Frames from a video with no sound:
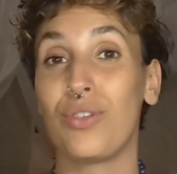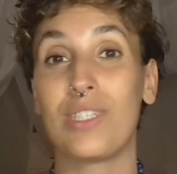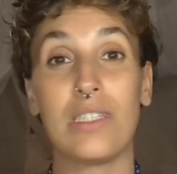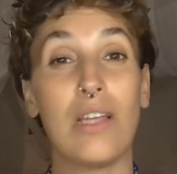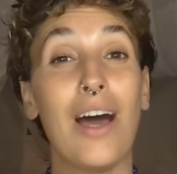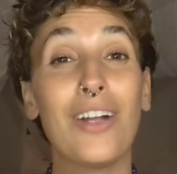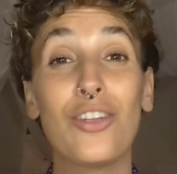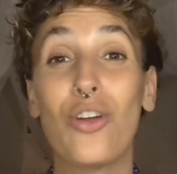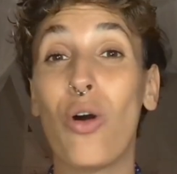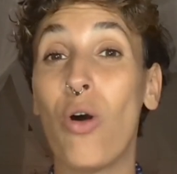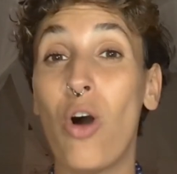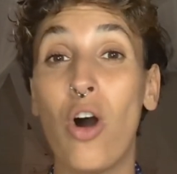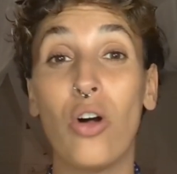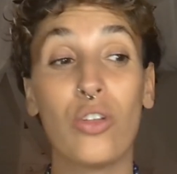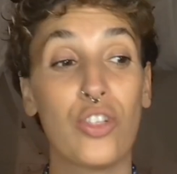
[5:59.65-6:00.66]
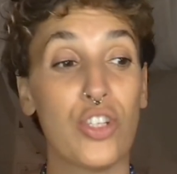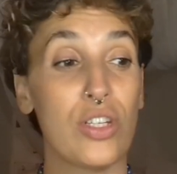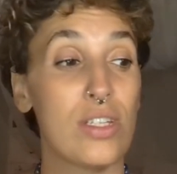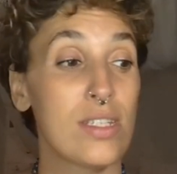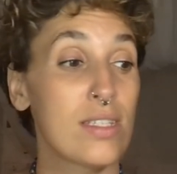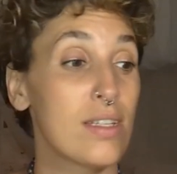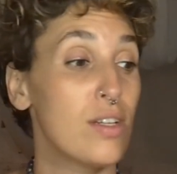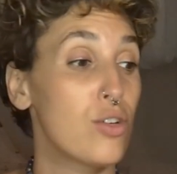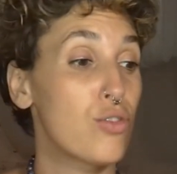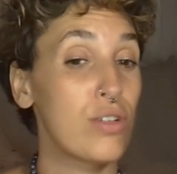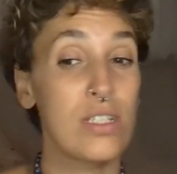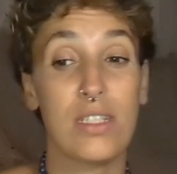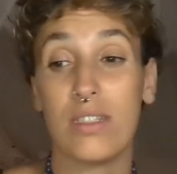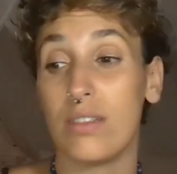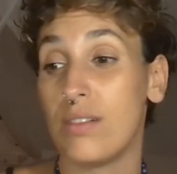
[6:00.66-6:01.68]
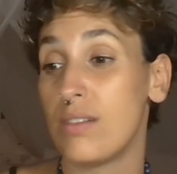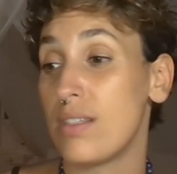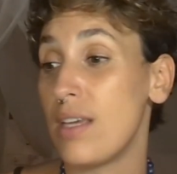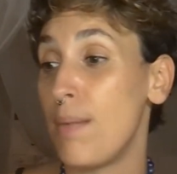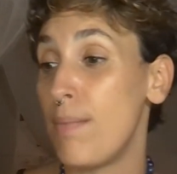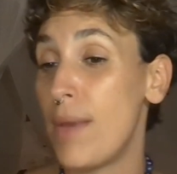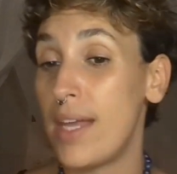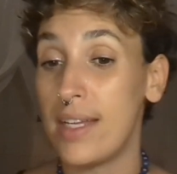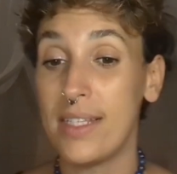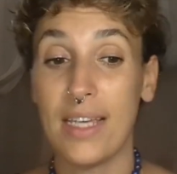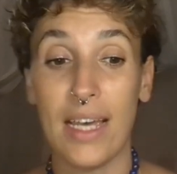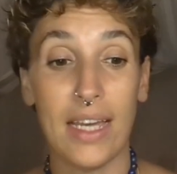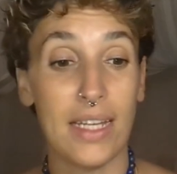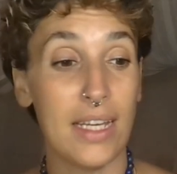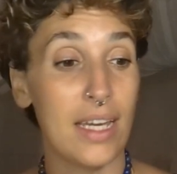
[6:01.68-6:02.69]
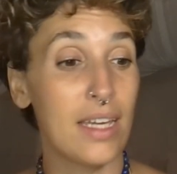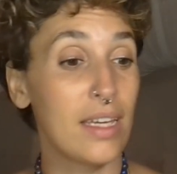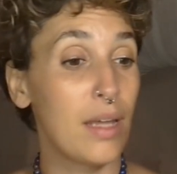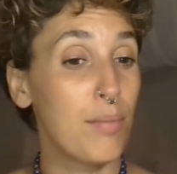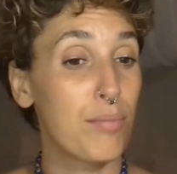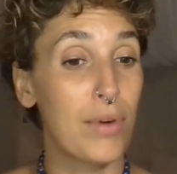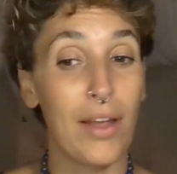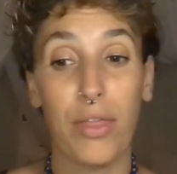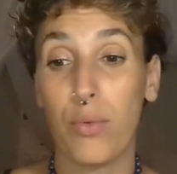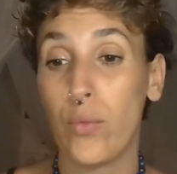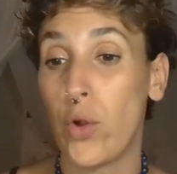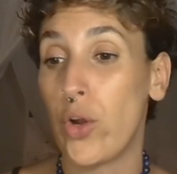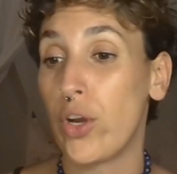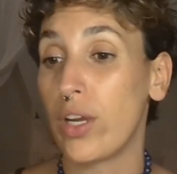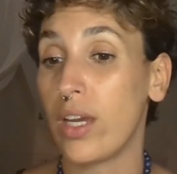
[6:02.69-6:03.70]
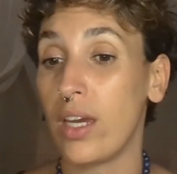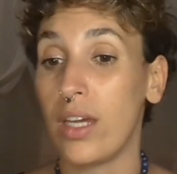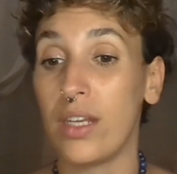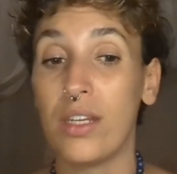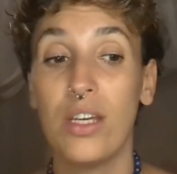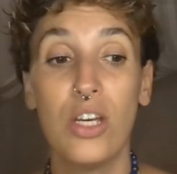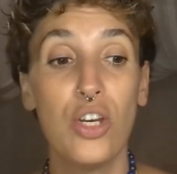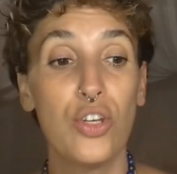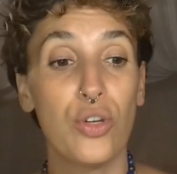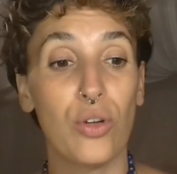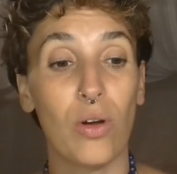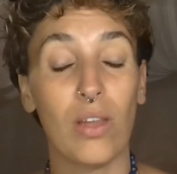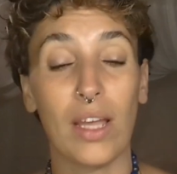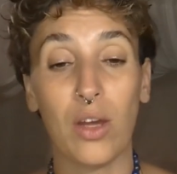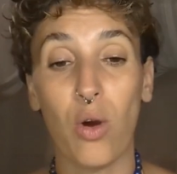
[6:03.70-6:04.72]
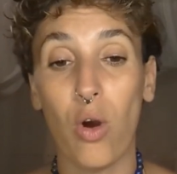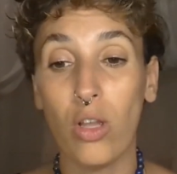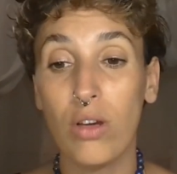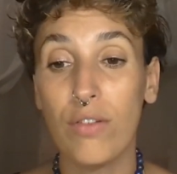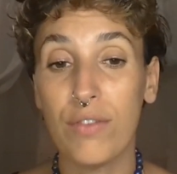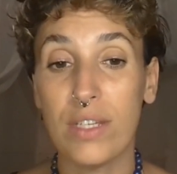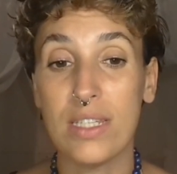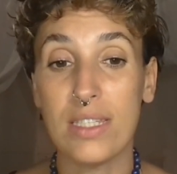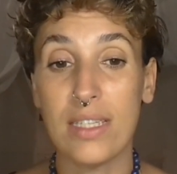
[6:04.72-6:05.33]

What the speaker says: it's not all just crystals and meditating and breath work and like all of these